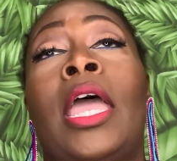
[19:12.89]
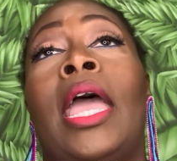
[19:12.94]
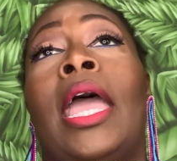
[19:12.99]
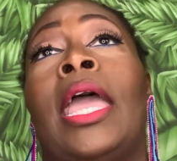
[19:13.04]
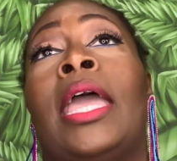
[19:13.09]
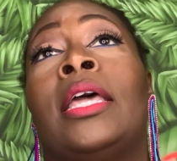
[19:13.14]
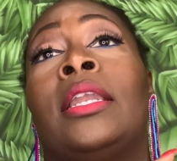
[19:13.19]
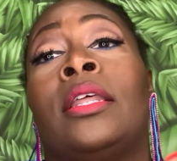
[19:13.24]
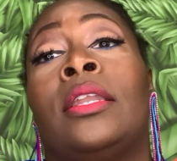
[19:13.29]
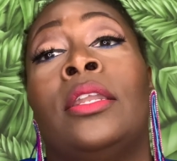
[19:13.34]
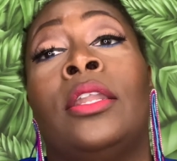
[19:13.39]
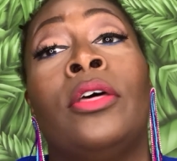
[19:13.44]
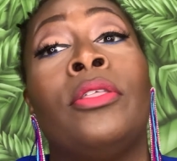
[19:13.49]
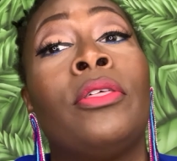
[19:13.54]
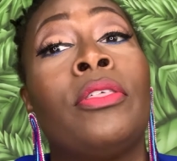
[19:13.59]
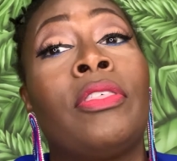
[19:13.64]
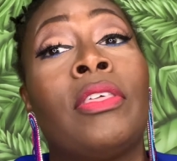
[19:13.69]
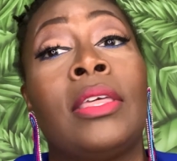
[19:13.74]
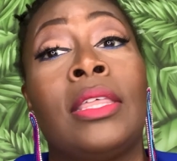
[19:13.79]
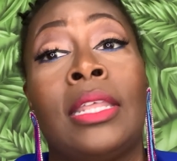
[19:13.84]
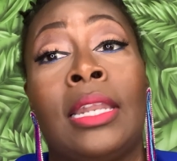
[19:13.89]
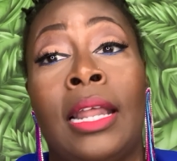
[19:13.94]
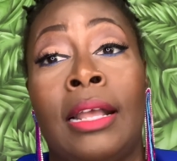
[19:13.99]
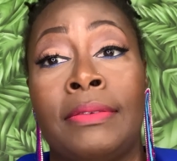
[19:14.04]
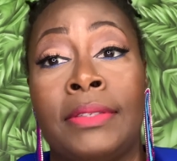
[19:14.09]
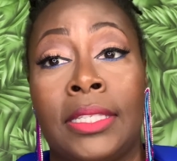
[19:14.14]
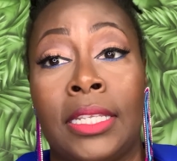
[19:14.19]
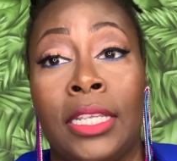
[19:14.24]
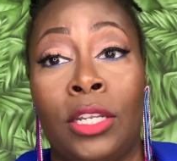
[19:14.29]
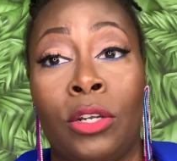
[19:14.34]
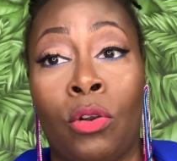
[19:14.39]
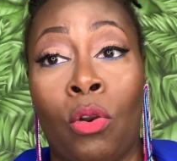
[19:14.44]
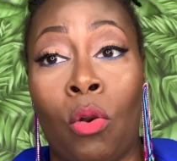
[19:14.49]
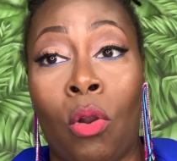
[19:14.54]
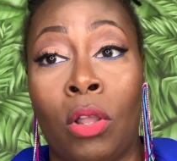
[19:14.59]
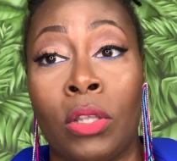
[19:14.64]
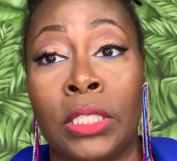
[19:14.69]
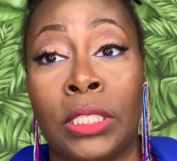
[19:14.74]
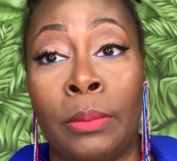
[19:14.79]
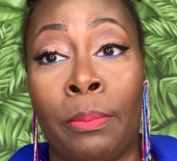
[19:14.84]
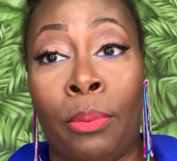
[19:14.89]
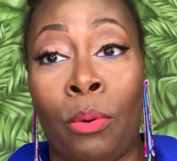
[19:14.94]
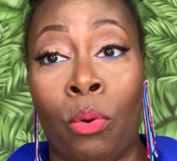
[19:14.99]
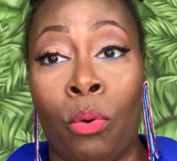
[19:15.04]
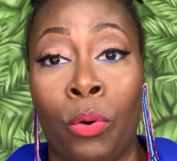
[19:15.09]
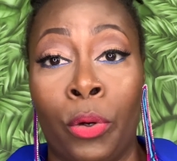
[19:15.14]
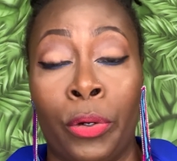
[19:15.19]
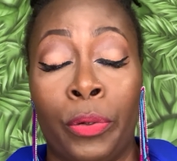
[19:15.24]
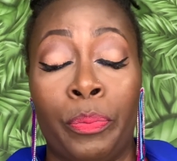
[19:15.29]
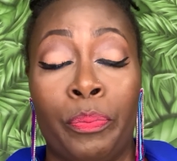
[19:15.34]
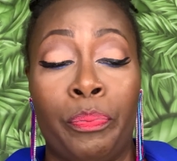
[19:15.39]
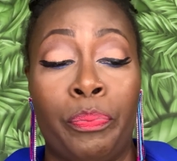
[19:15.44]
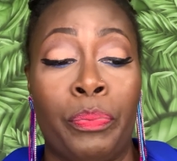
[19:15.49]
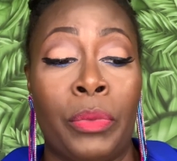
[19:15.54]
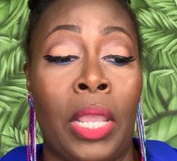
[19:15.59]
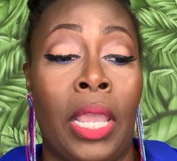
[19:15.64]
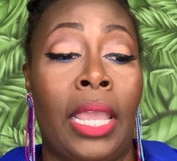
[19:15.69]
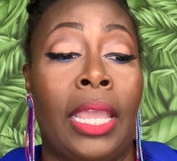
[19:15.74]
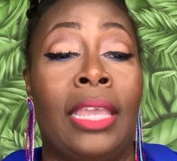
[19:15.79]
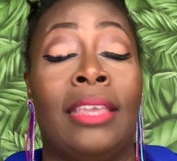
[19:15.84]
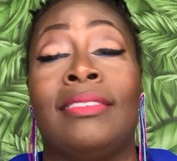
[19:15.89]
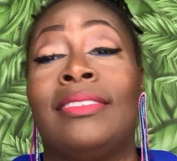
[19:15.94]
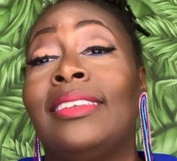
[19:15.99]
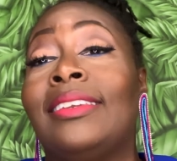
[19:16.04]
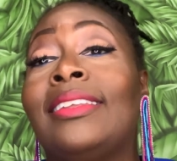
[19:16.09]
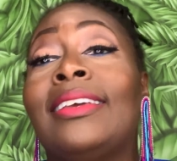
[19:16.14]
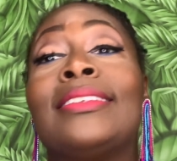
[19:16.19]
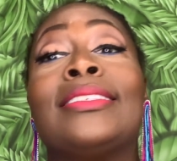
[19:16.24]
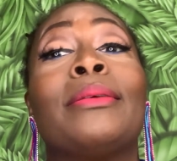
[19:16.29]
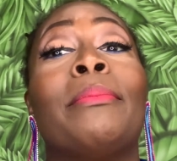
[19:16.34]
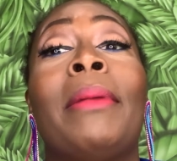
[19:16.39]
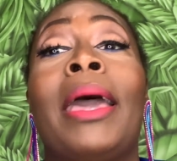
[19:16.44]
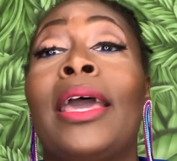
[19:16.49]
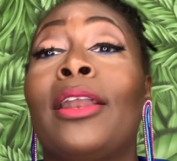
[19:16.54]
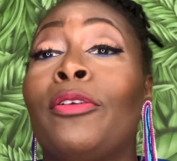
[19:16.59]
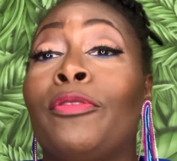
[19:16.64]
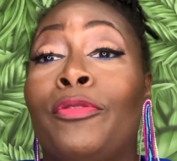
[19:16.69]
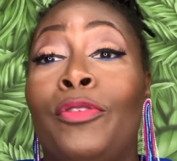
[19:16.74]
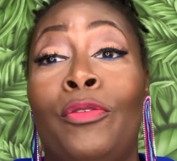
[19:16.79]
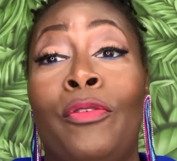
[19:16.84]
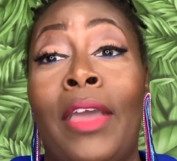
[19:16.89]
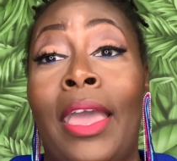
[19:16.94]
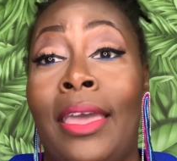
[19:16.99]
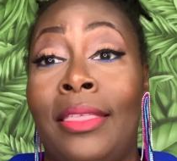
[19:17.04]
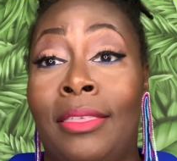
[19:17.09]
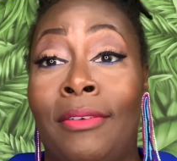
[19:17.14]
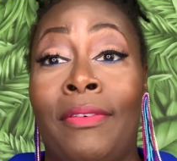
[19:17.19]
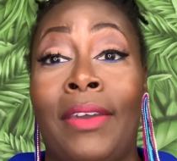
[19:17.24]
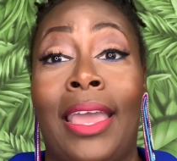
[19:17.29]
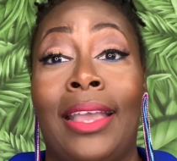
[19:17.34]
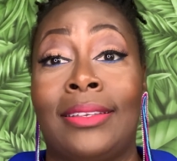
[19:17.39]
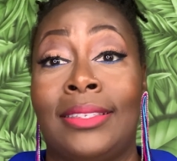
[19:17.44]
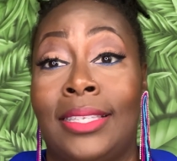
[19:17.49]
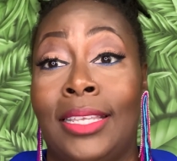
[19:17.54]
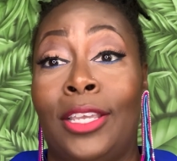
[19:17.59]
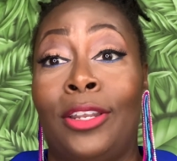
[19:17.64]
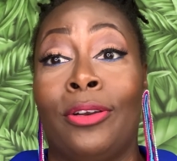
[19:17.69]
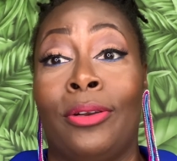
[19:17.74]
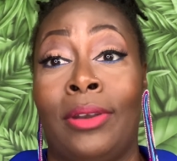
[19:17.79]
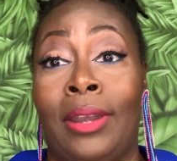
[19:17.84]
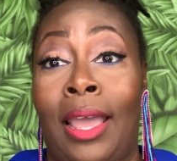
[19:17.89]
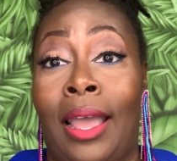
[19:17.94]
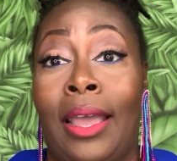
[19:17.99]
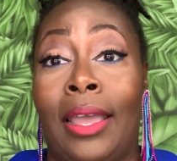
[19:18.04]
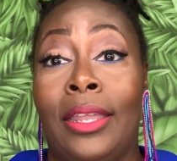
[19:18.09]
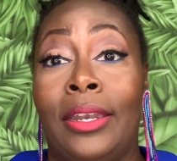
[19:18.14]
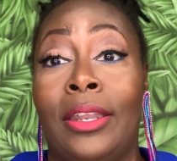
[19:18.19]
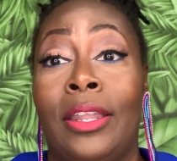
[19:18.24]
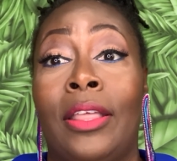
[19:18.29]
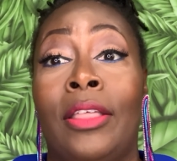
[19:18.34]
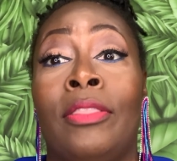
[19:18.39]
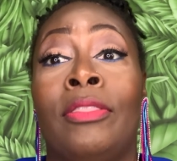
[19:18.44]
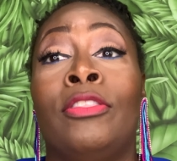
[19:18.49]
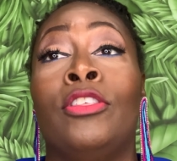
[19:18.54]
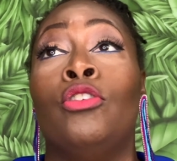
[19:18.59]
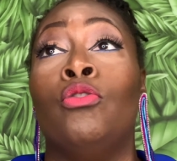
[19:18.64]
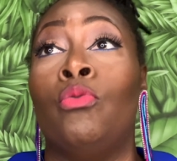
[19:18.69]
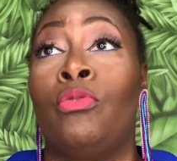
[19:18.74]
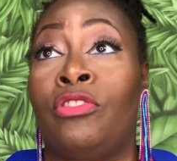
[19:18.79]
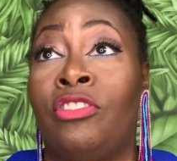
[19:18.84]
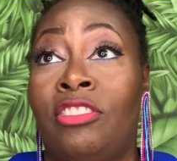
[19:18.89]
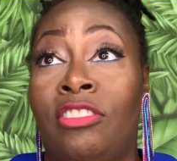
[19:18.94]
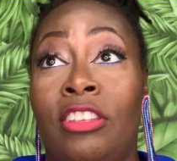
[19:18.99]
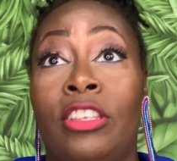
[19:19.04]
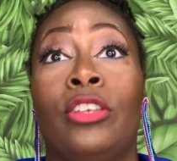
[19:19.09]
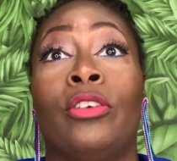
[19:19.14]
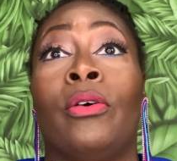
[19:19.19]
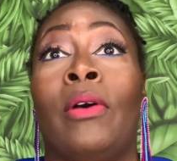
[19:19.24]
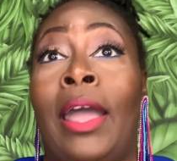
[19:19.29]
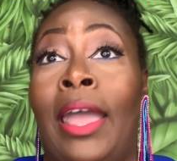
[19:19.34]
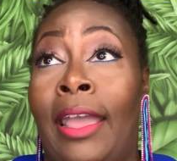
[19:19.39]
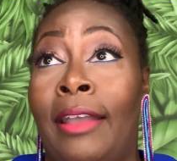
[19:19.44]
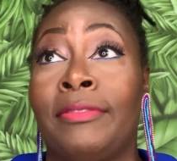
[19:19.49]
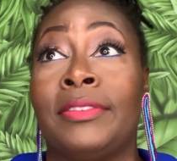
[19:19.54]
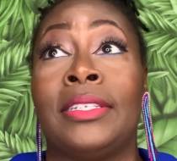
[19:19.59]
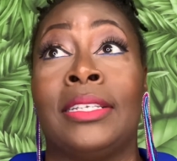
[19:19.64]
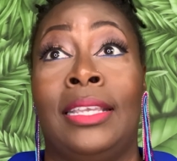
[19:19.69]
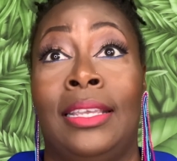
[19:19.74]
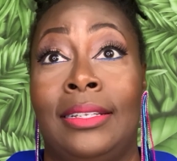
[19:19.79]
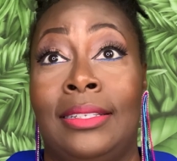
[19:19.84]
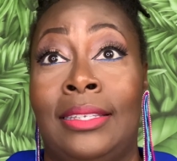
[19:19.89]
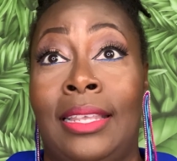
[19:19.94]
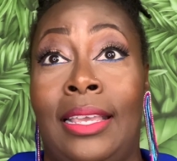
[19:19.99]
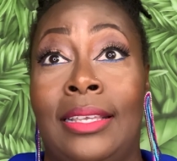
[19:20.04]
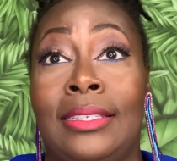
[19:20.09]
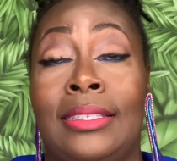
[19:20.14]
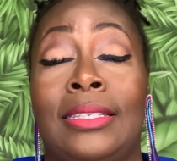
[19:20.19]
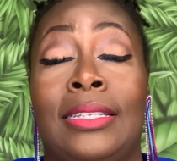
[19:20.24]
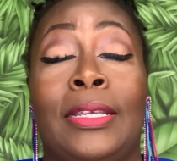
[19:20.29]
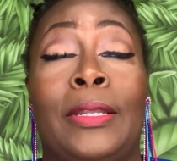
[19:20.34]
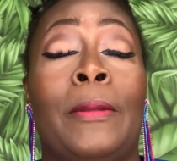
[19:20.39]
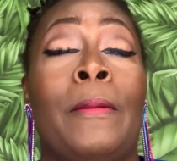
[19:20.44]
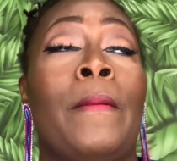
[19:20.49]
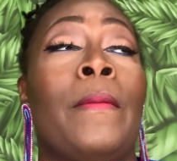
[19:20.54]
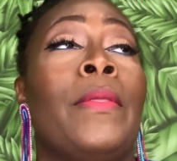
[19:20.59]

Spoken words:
And another thing that I've seen across the board is it doesn't matter if you've had the vaccine or not. You still have to get tested.